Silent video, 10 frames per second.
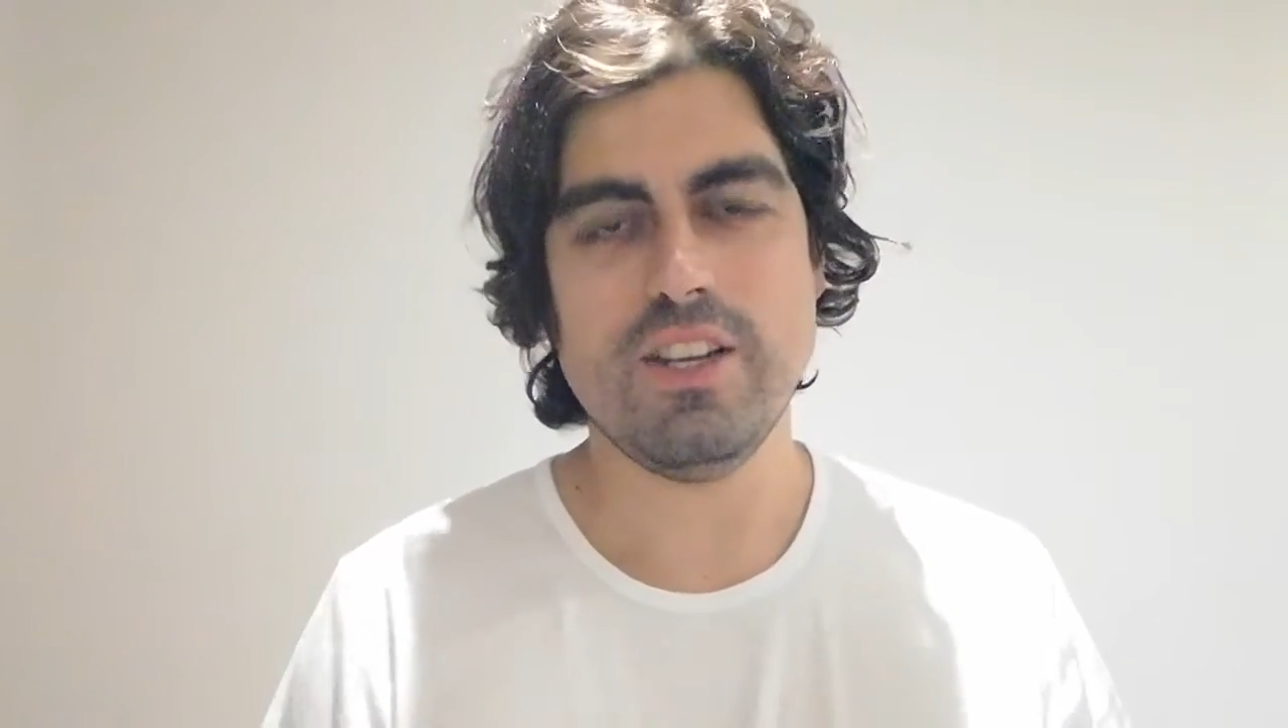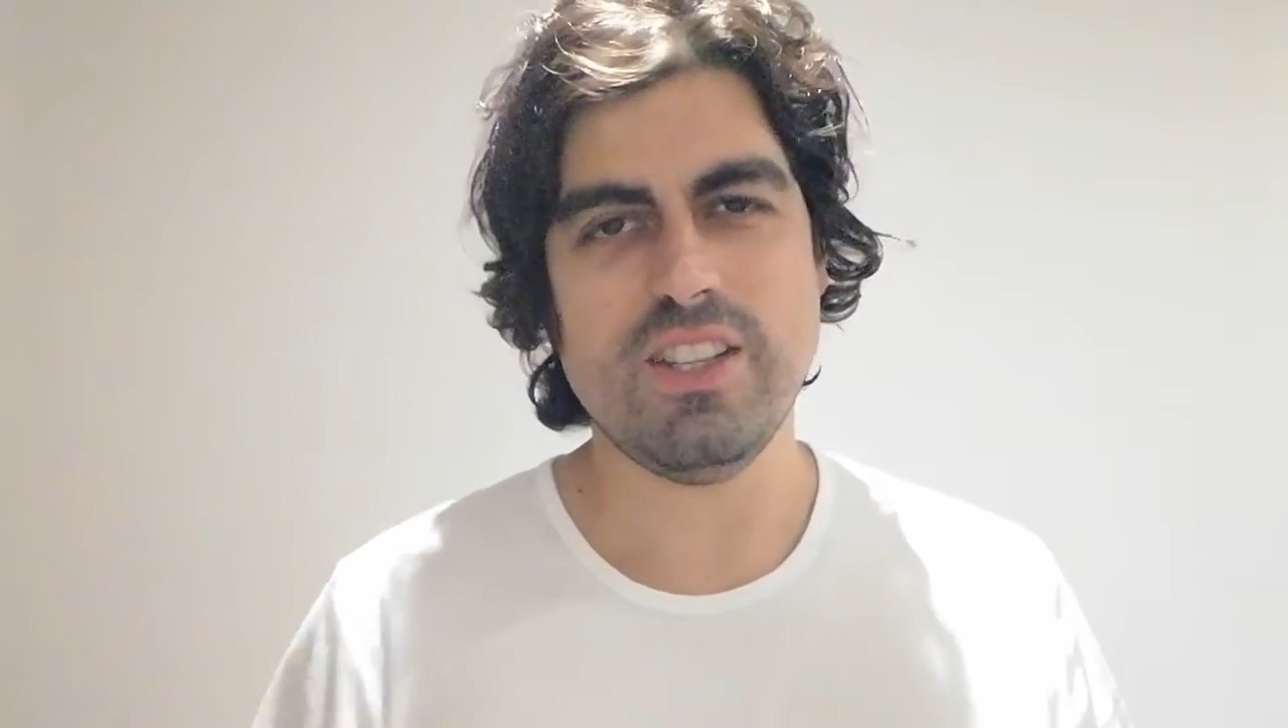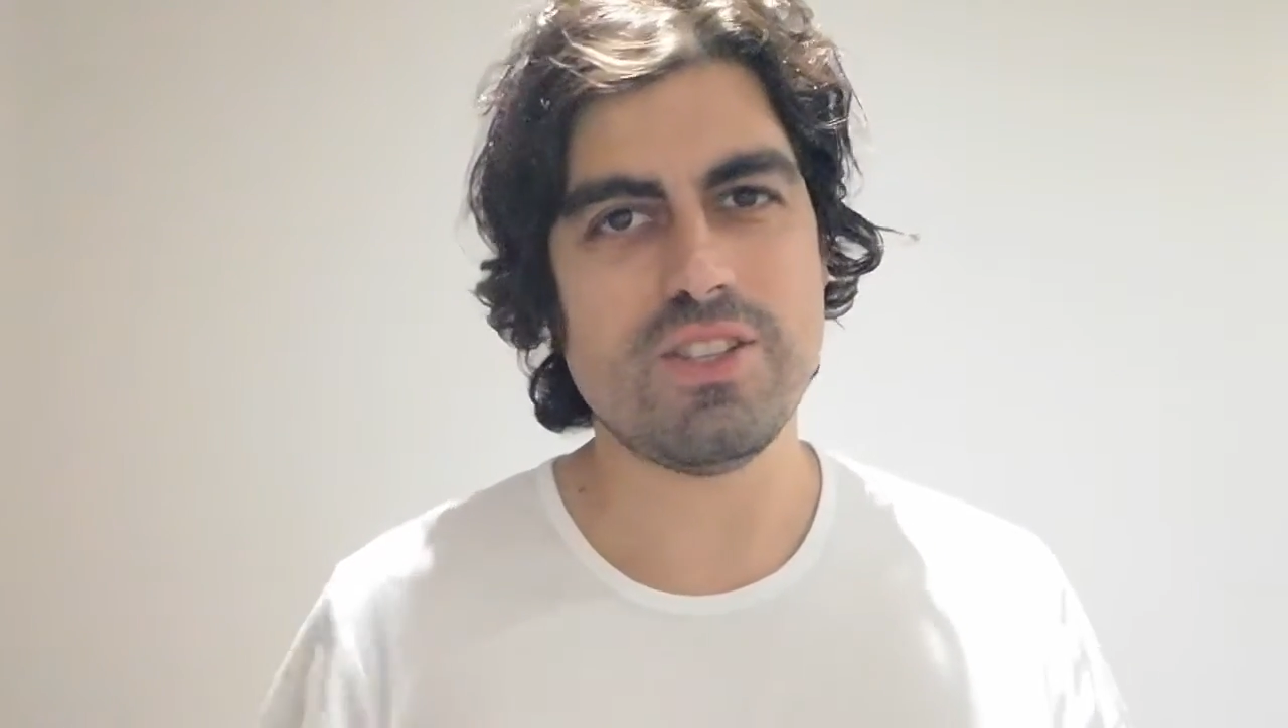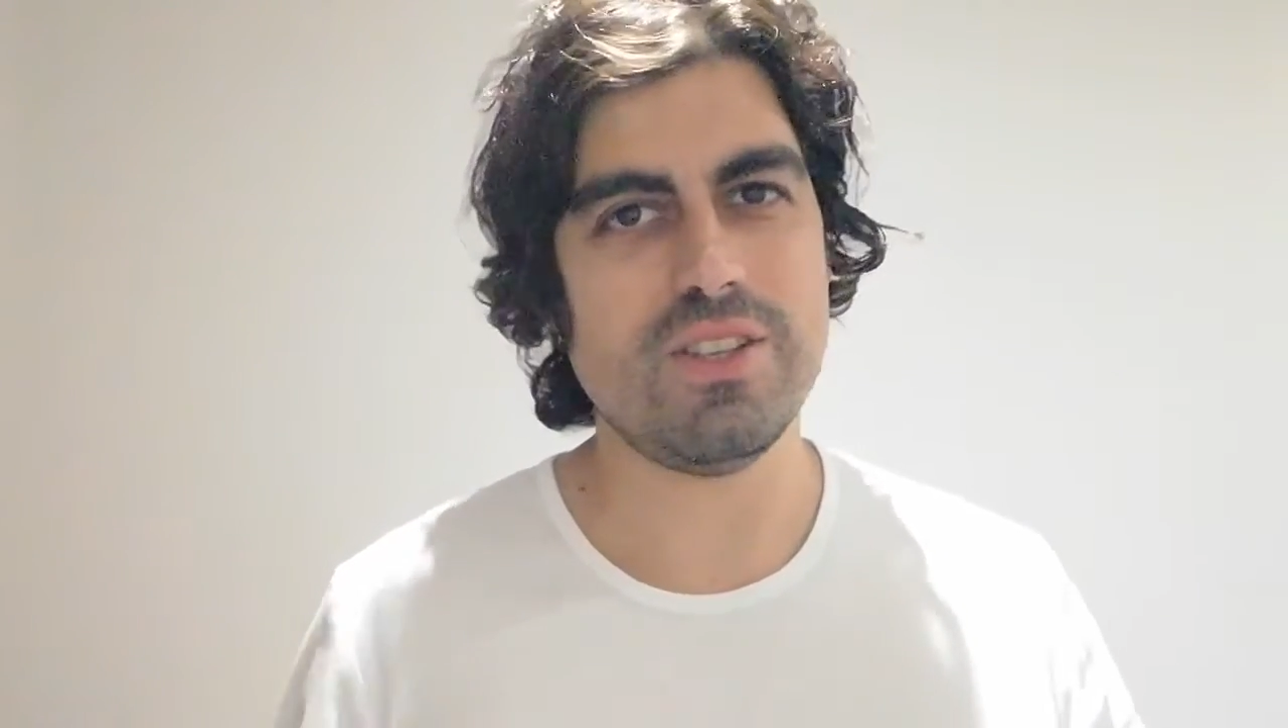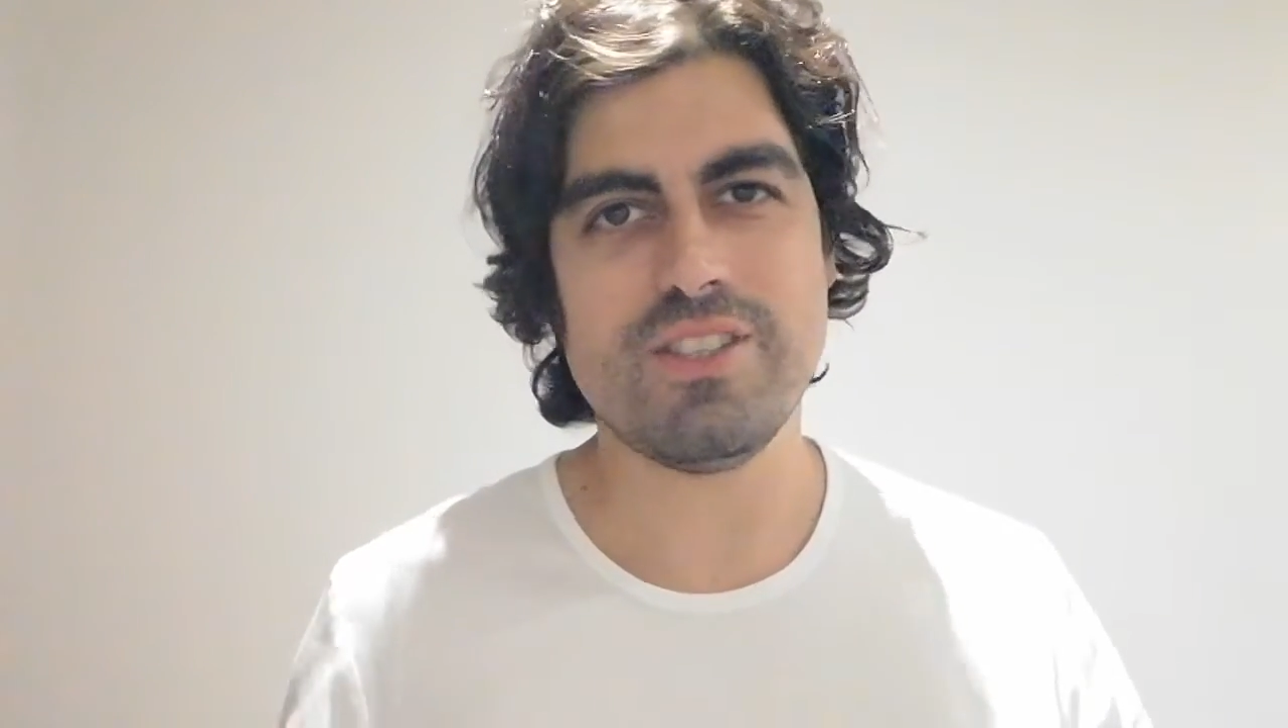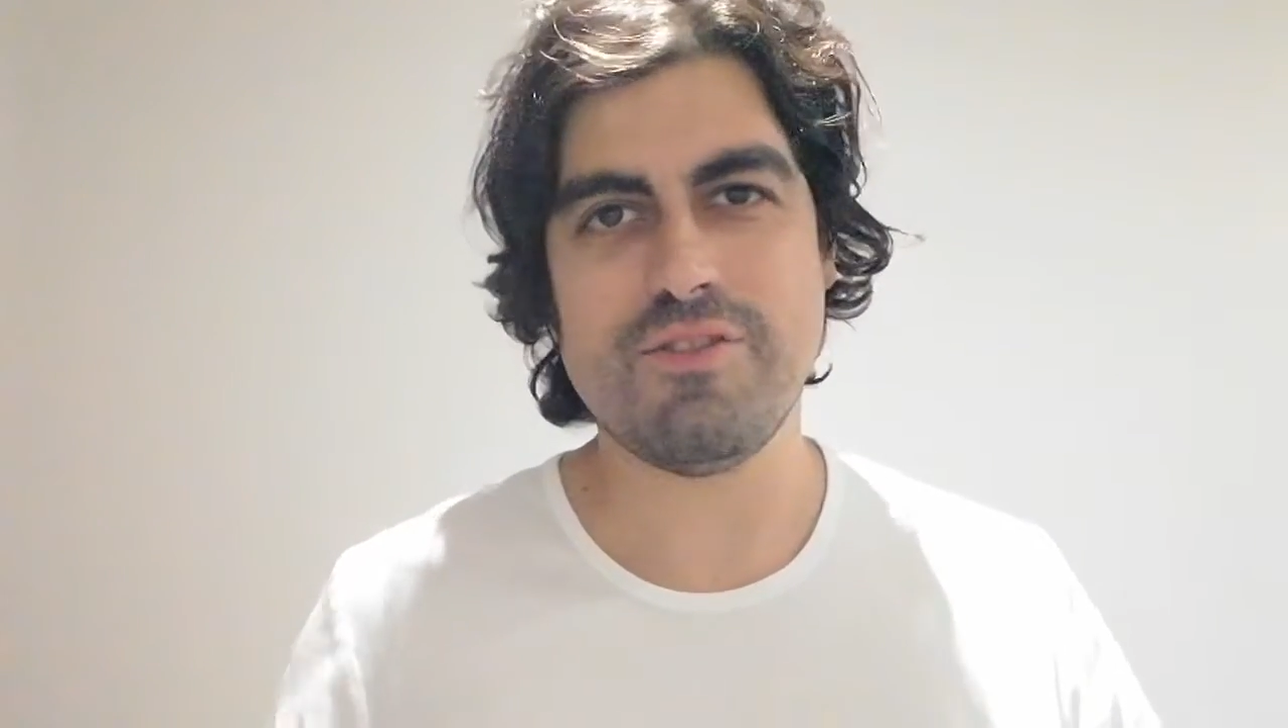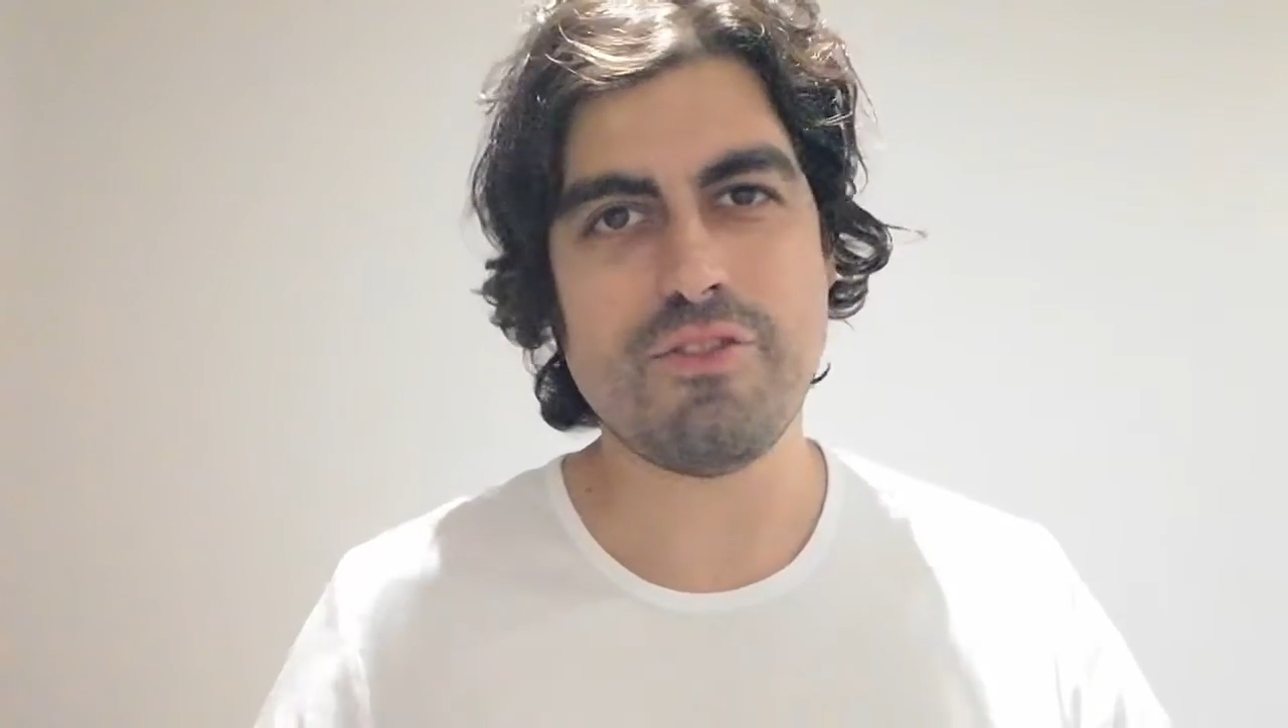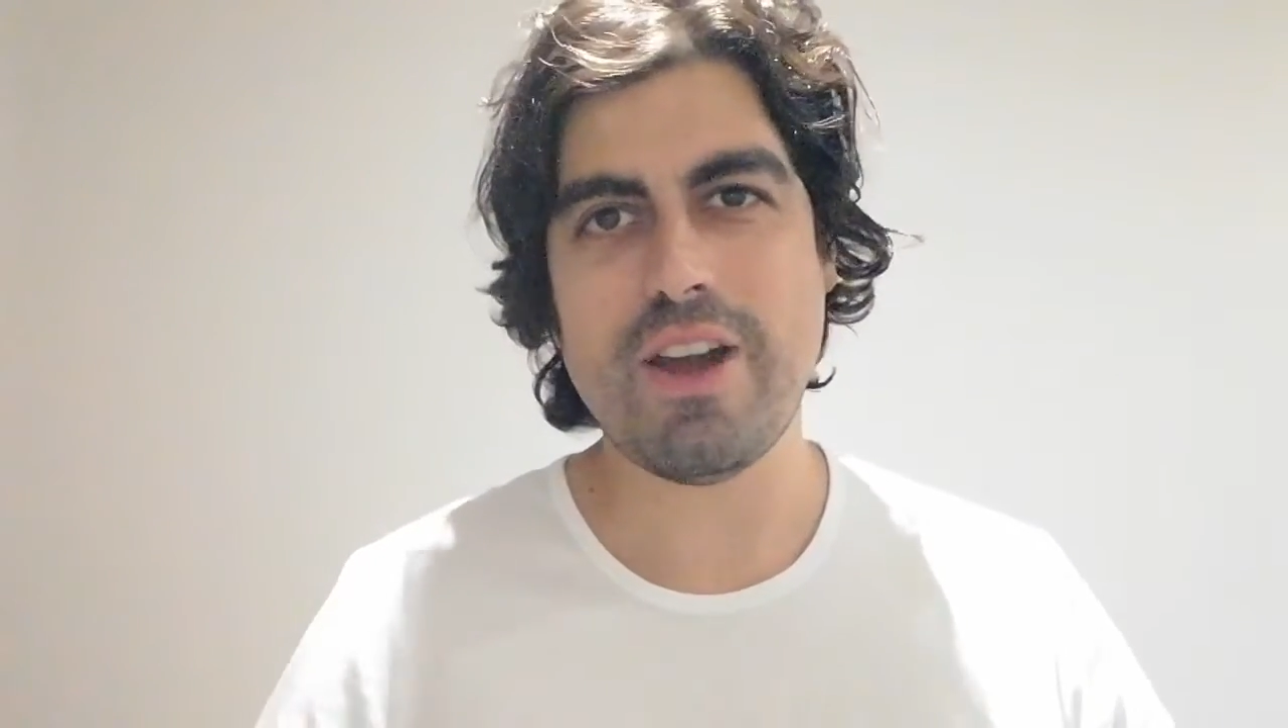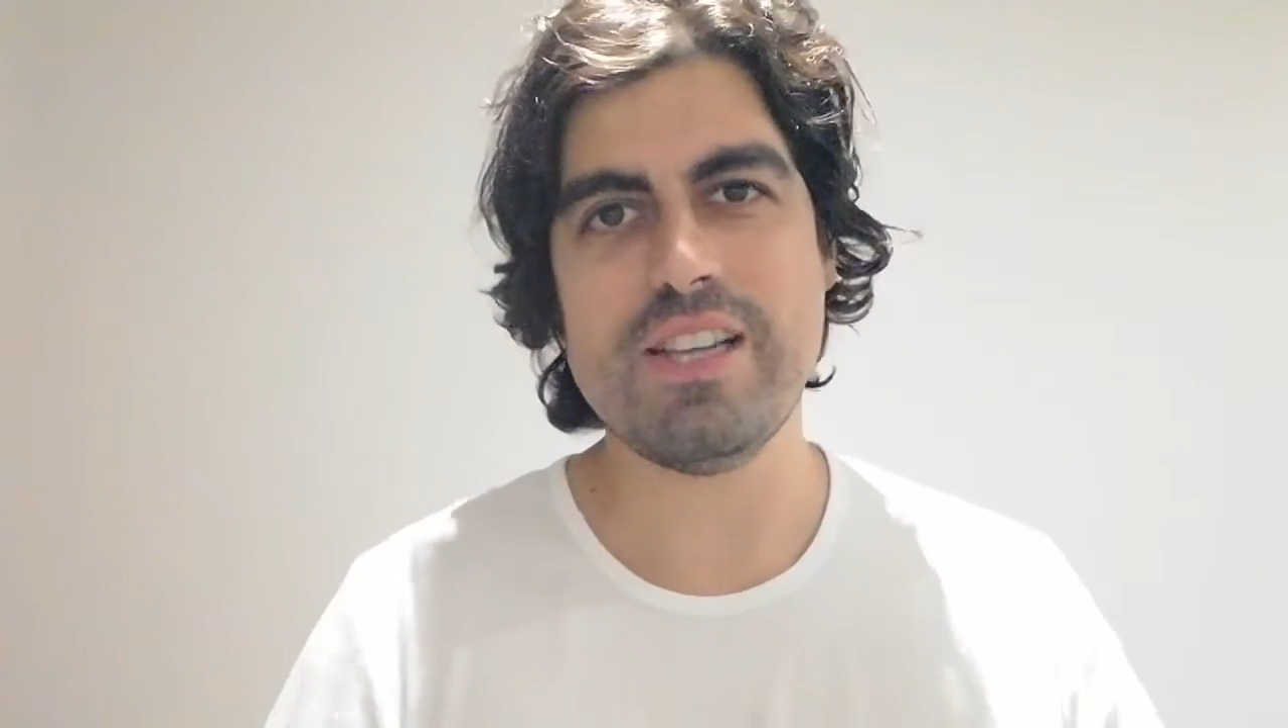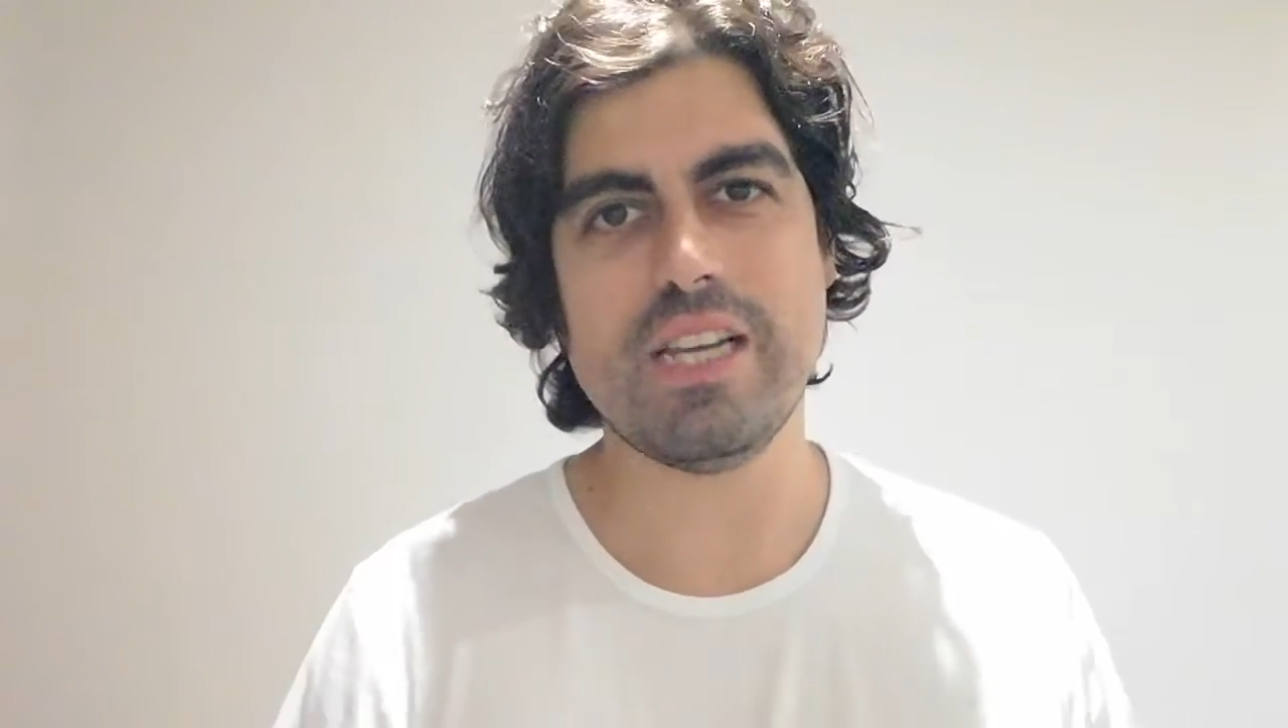This is a phrase